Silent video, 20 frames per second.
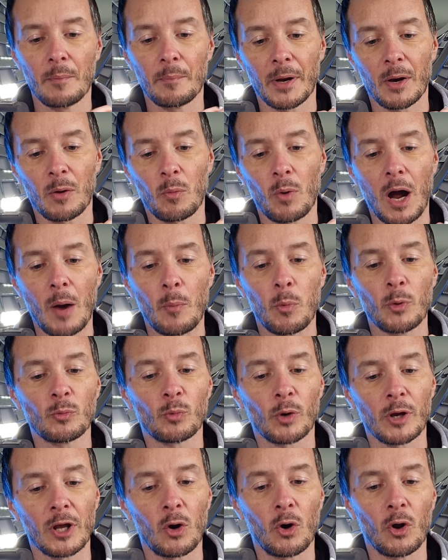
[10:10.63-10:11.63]
But I
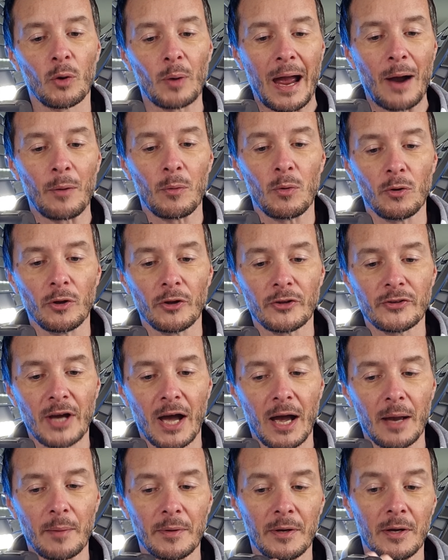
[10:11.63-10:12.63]
wouldn't want it out all the
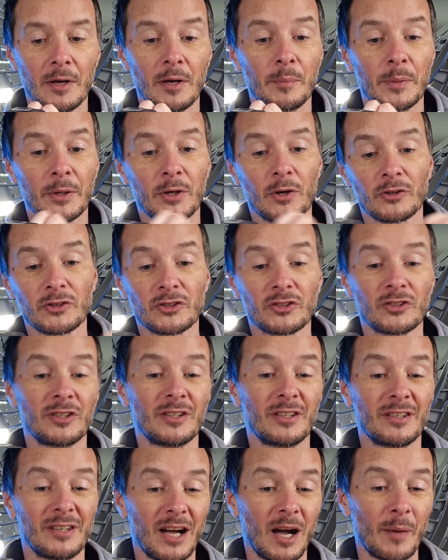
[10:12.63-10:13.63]
time, because
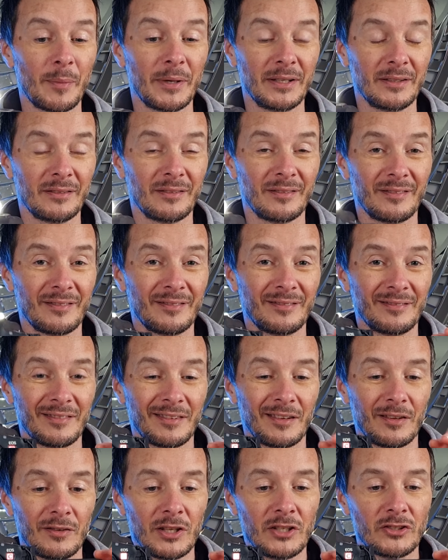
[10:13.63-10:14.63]
I mean,
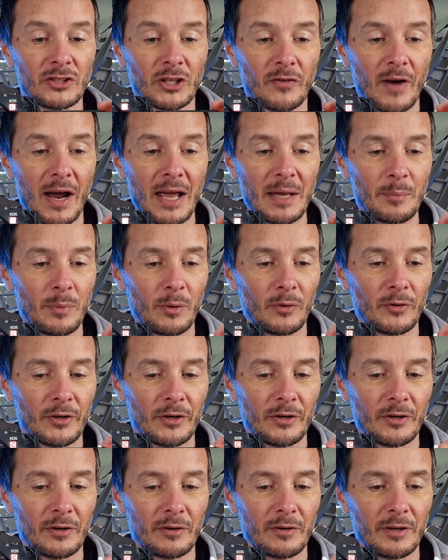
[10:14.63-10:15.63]
these are great, but
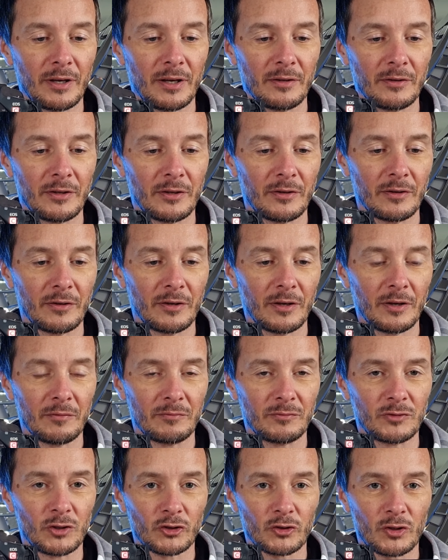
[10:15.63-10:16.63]

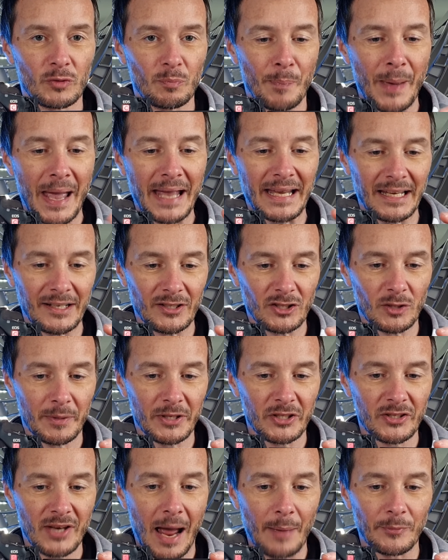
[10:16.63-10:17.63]
they're just begging to
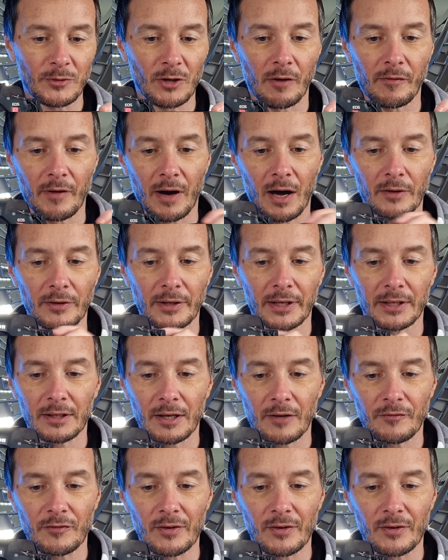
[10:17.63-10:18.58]
be snapped off, aren't they, if